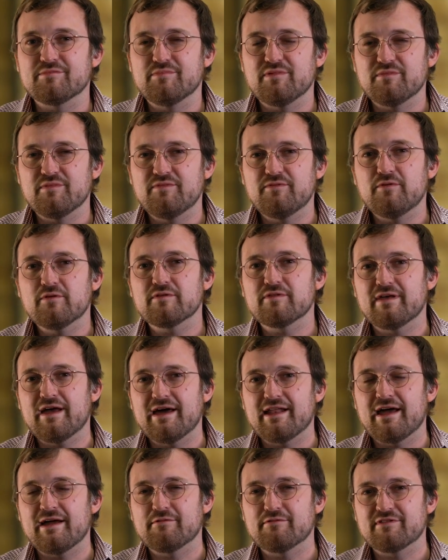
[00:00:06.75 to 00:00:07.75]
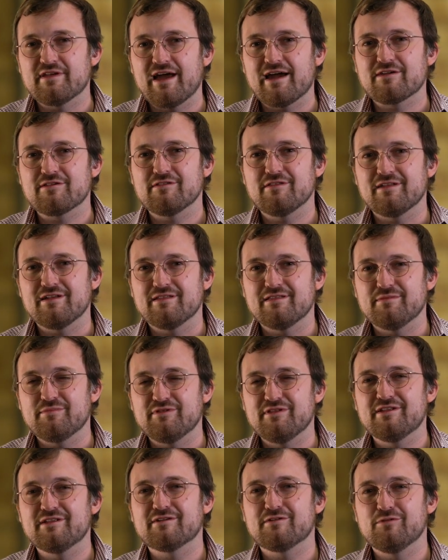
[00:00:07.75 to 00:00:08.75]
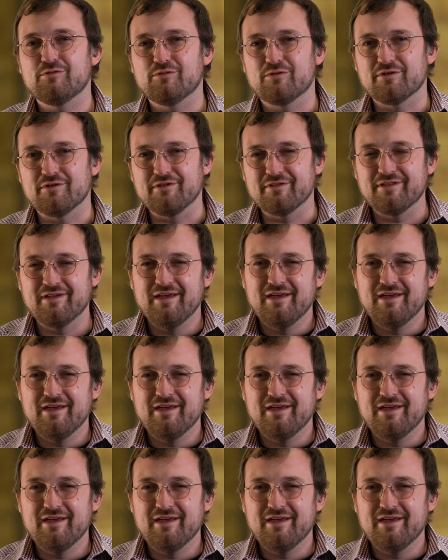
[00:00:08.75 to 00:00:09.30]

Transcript: but before that I was actually in the political world.